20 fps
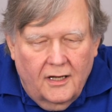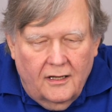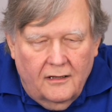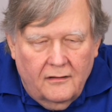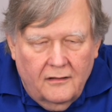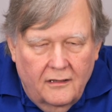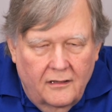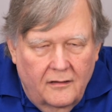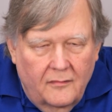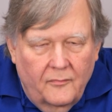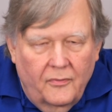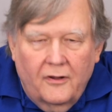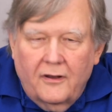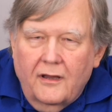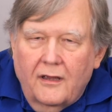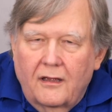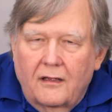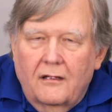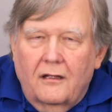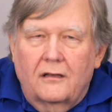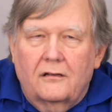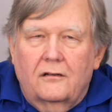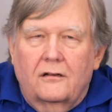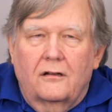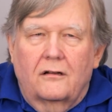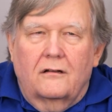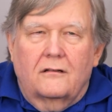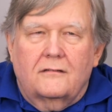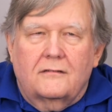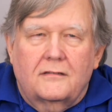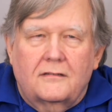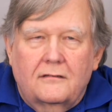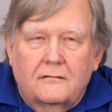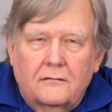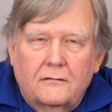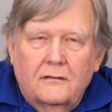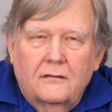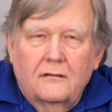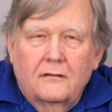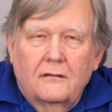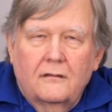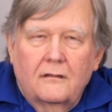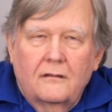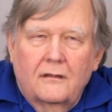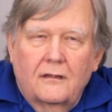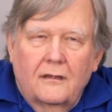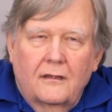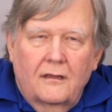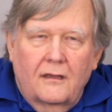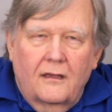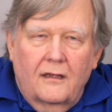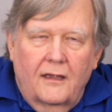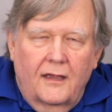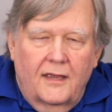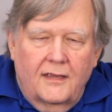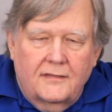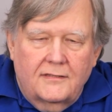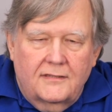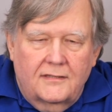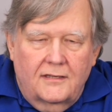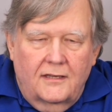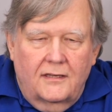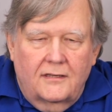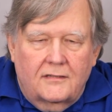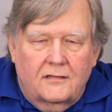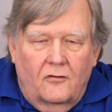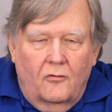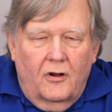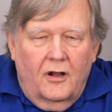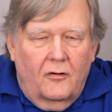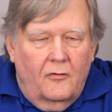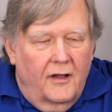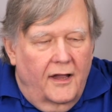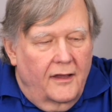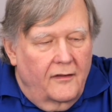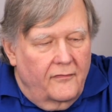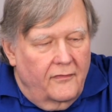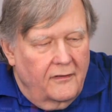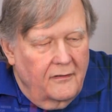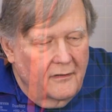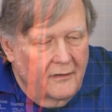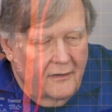uh, put a 100 hertz uh, AC square wave,